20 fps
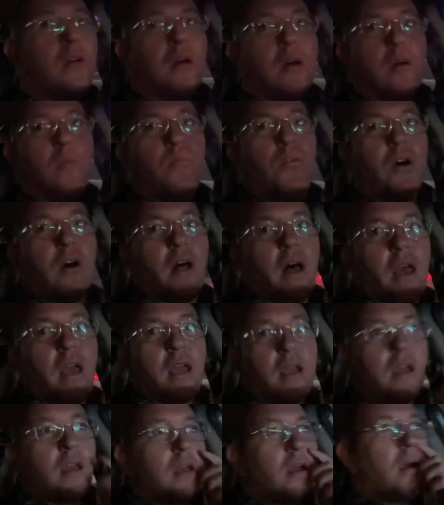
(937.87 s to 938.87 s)
But
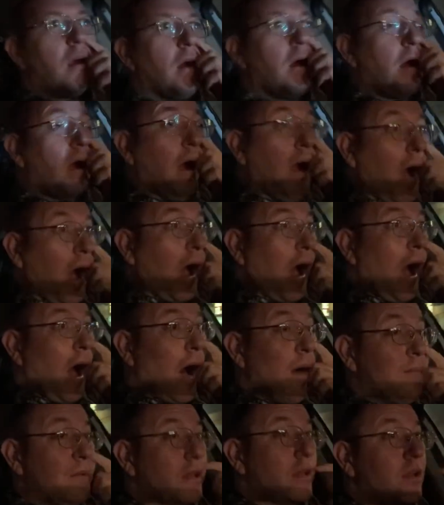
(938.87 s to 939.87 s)
like,
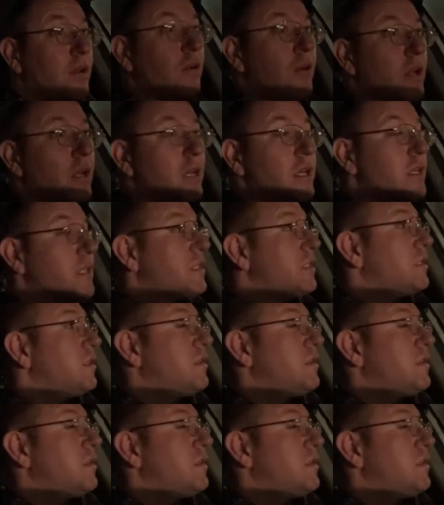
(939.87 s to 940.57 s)
I'll be curious,